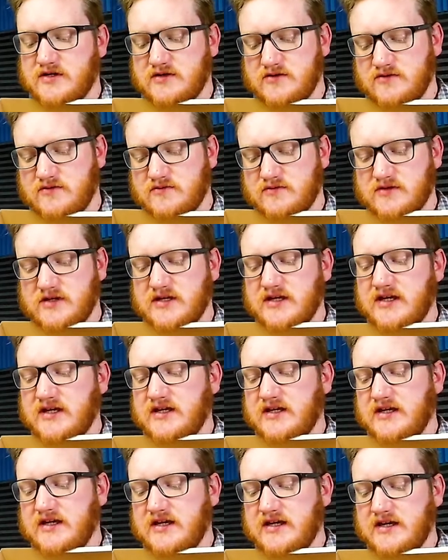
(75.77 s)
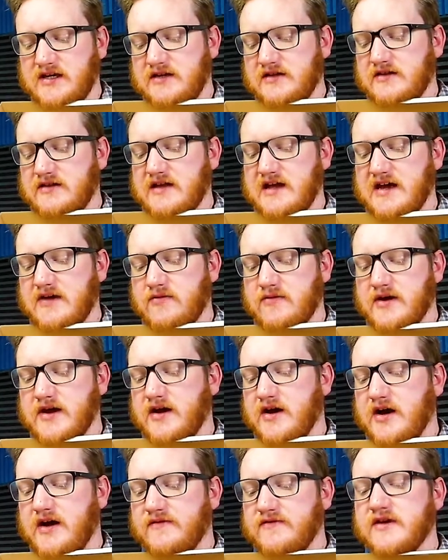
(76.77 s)
Don't really need that right
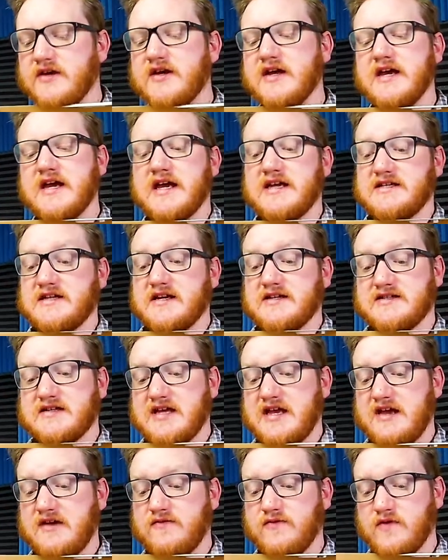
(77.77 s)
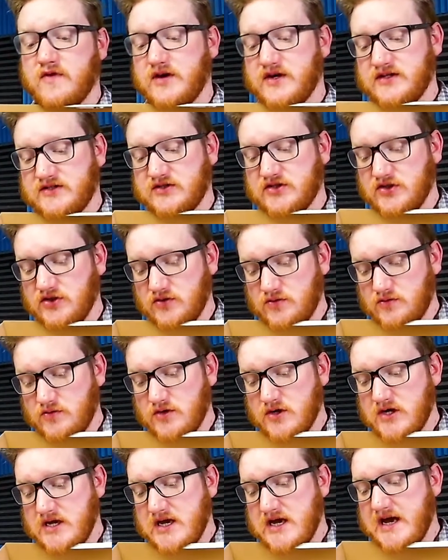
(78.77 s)
off. It does say for us to
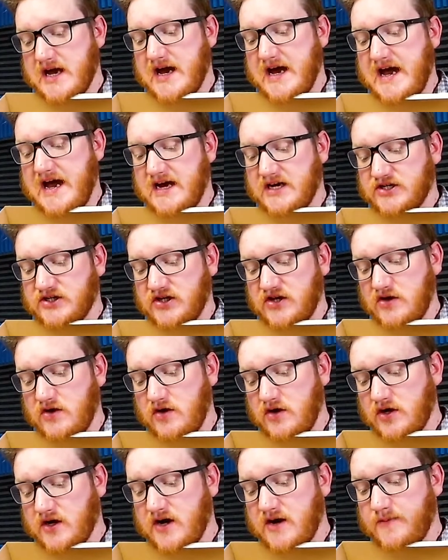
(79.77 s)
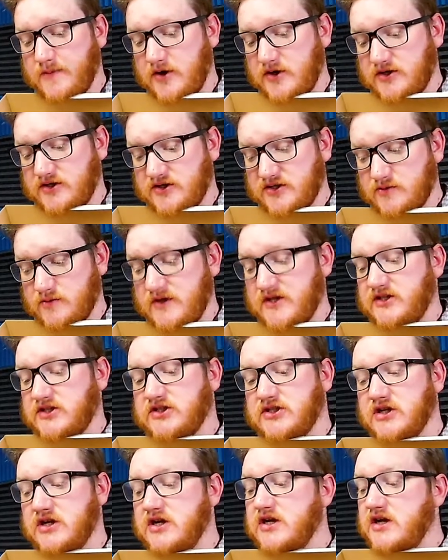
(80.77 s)
actually hook up our
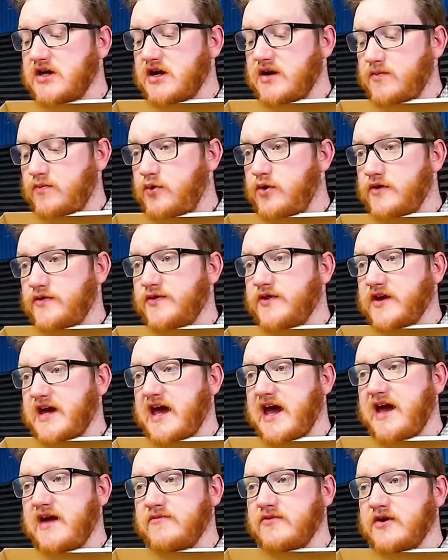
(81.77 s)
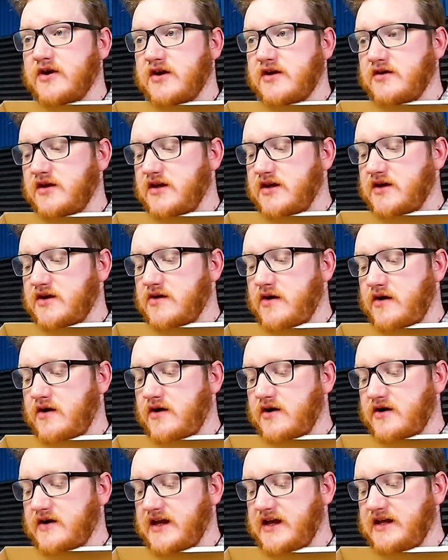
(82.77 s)
Switch, put the game
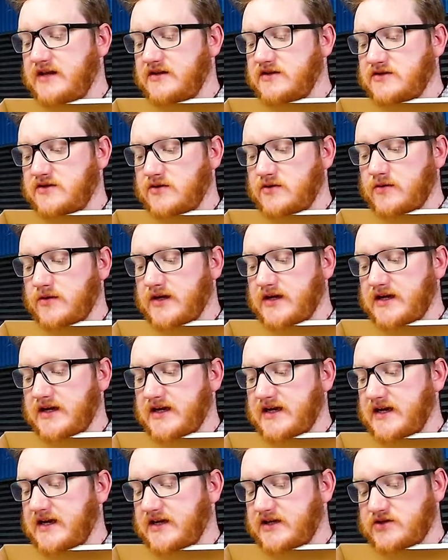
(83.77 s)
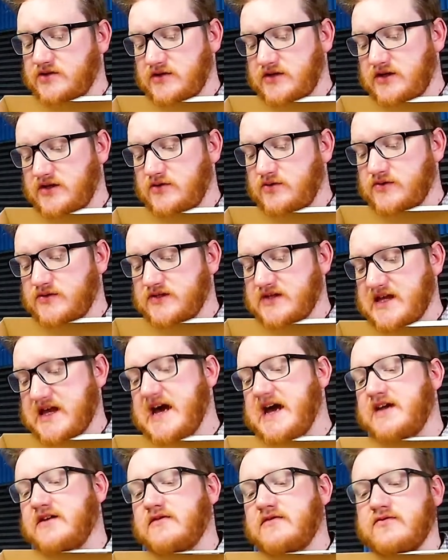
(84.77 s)
card into it, and actually use
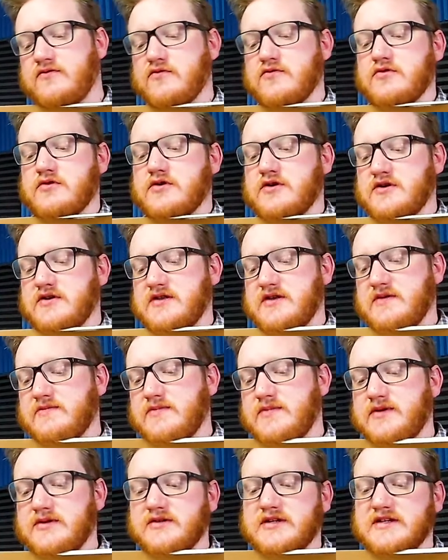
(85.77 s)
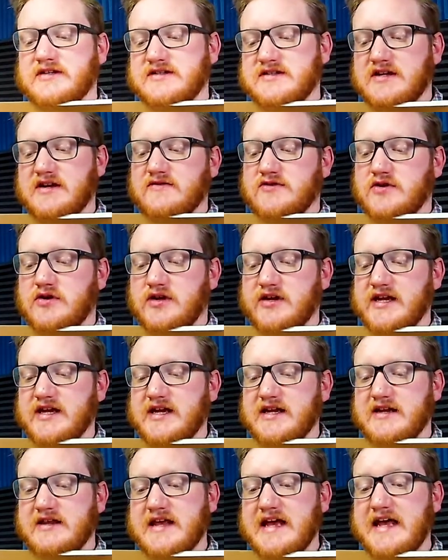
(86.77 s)
that for the building stuff. So I'll get
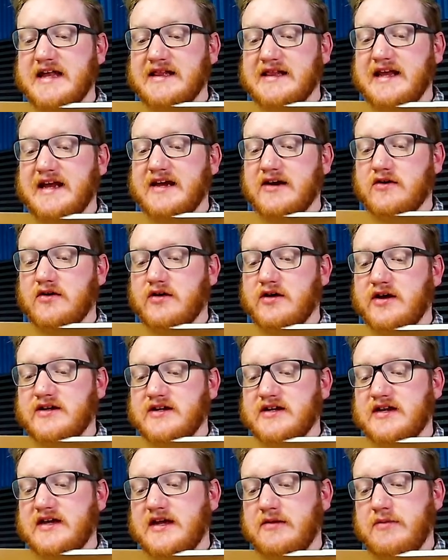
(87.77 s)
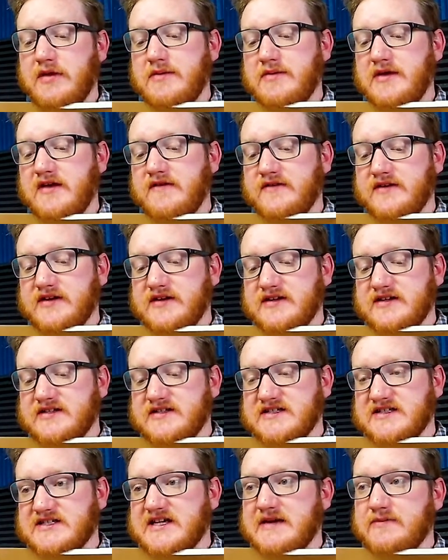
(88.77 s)
into that later on today, maybe even in a
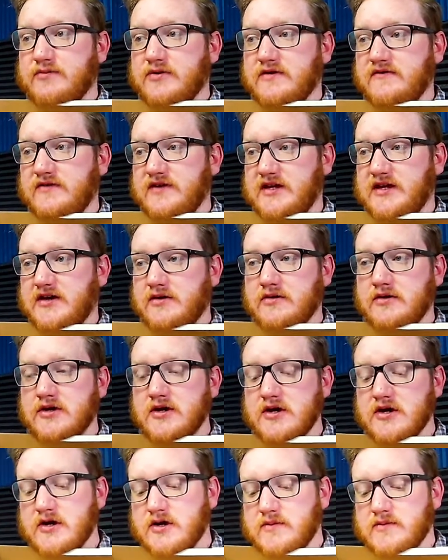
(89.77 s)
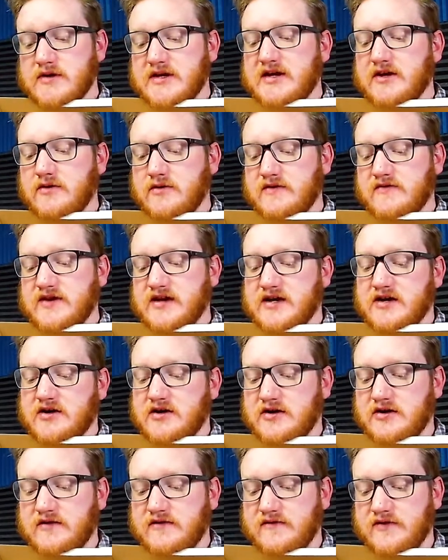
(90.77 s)
separate video. But here we've got
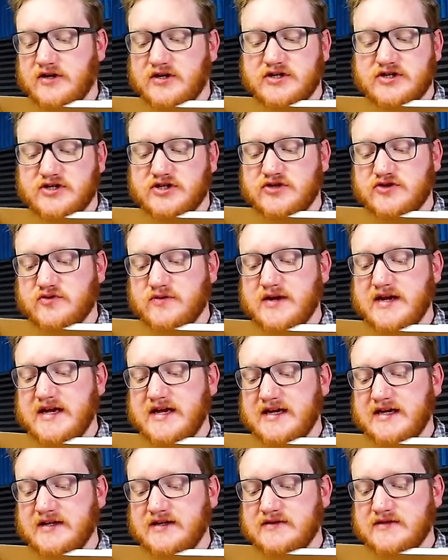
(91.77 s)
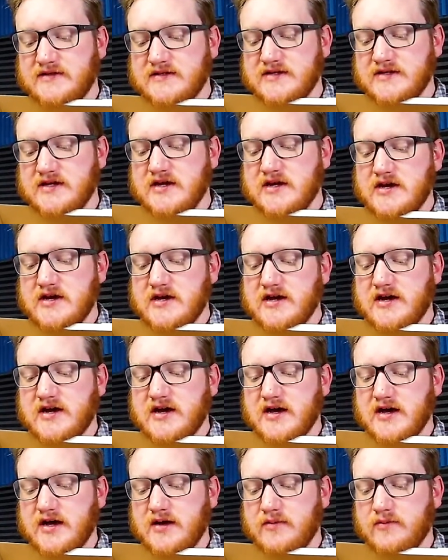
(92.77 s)
all of our strings,
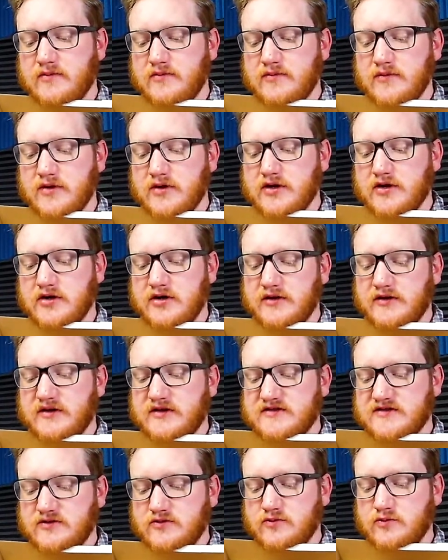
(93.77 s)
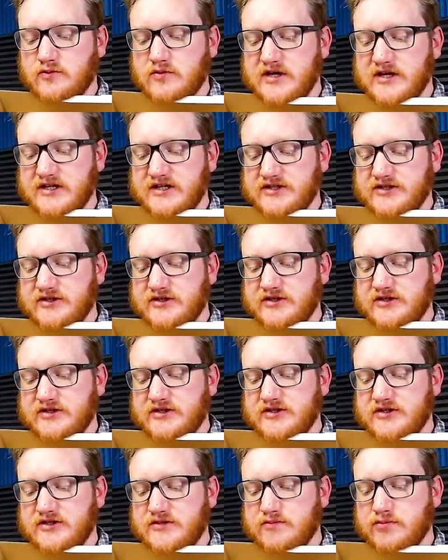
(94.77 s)
all of these little
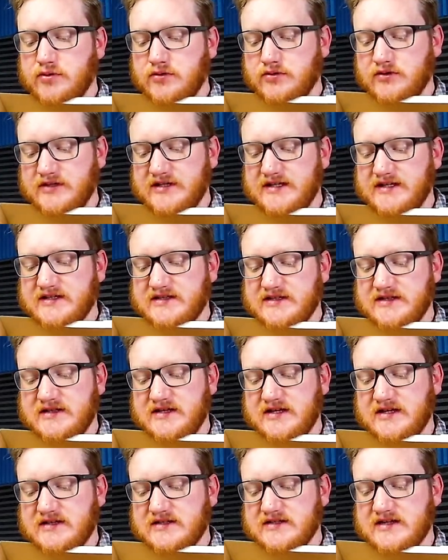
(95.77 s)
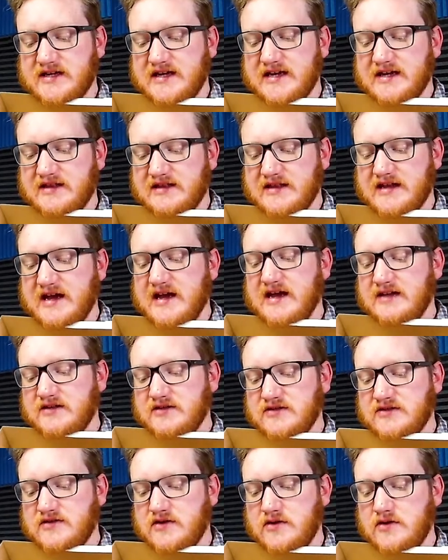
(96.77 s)
washers, pulleys, and things like that.
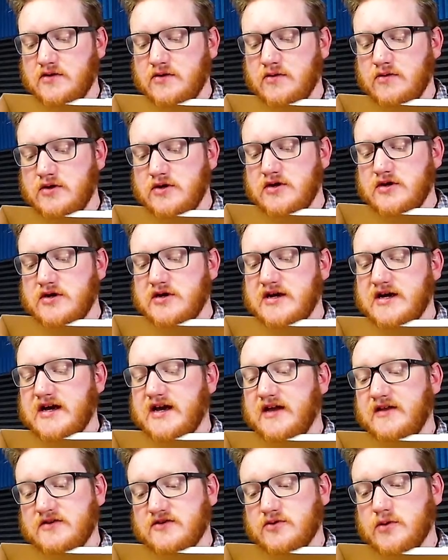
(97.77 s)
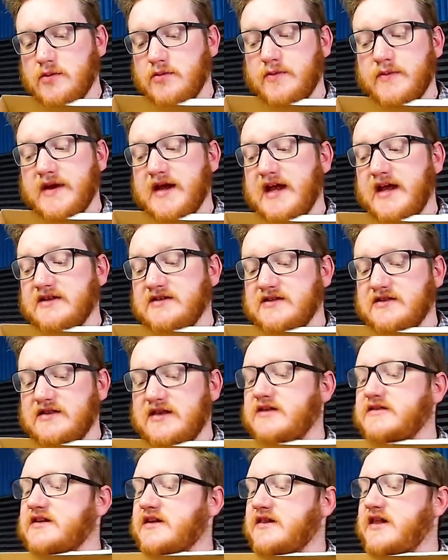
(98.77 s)
So there's rubber bands and
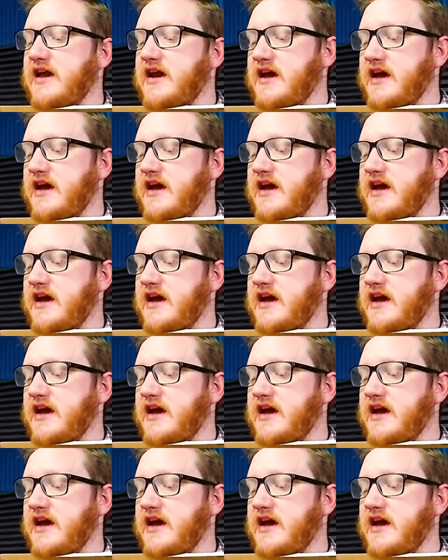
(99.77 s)
things like that.